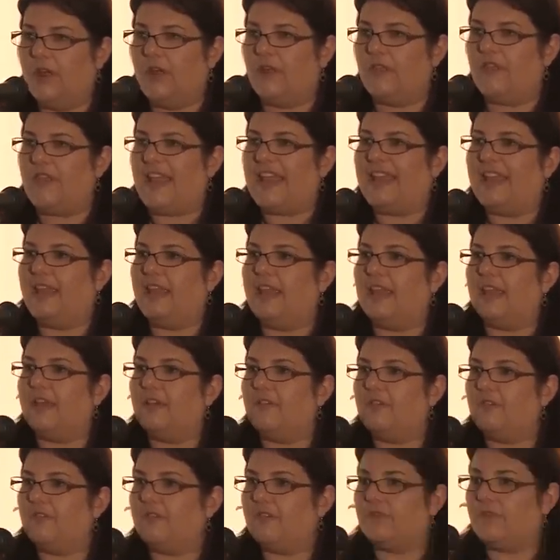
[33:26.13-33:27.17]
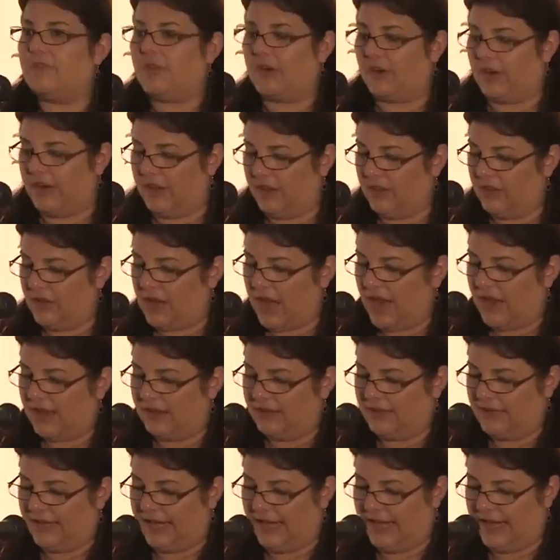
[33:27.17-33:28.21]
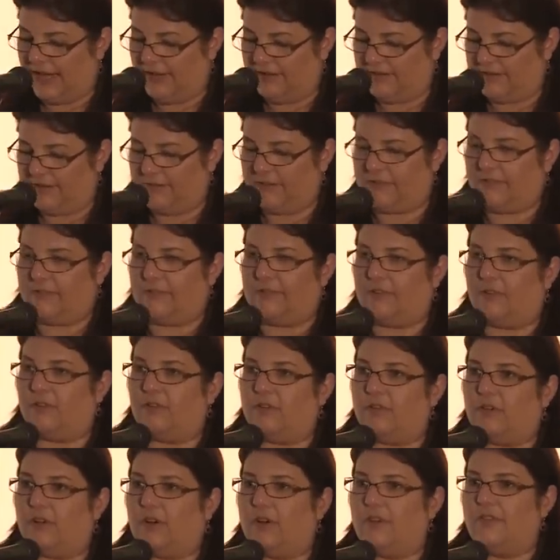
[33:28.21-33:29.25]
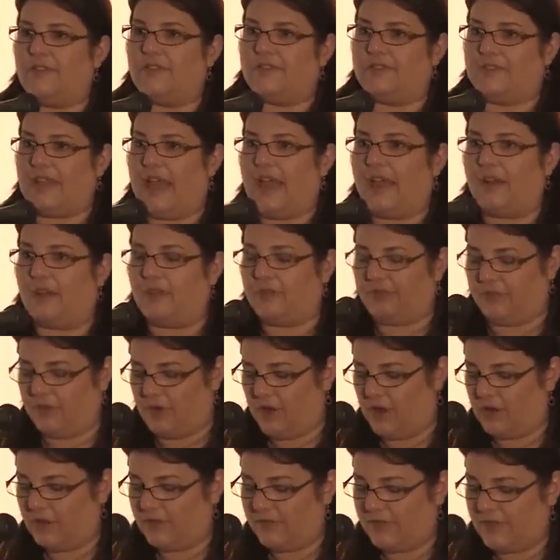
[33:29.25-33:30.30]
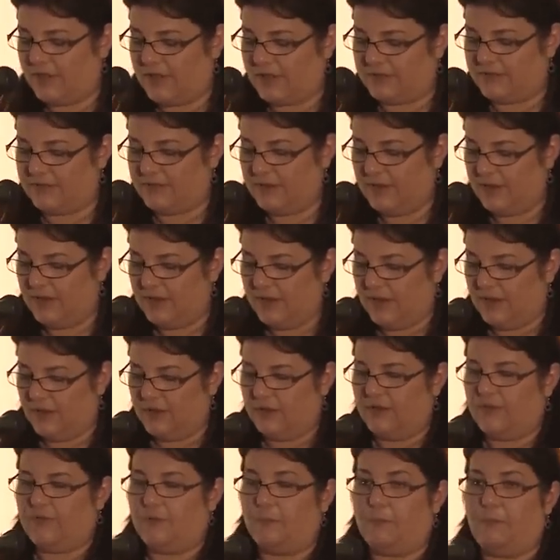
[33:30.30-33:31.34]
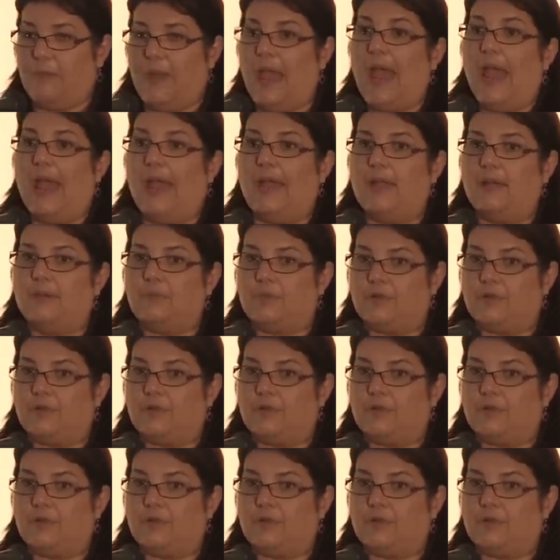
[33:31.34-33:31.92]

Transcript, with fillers: They give their ill gotten gains, the silver and the saddles and all of this, to Ben,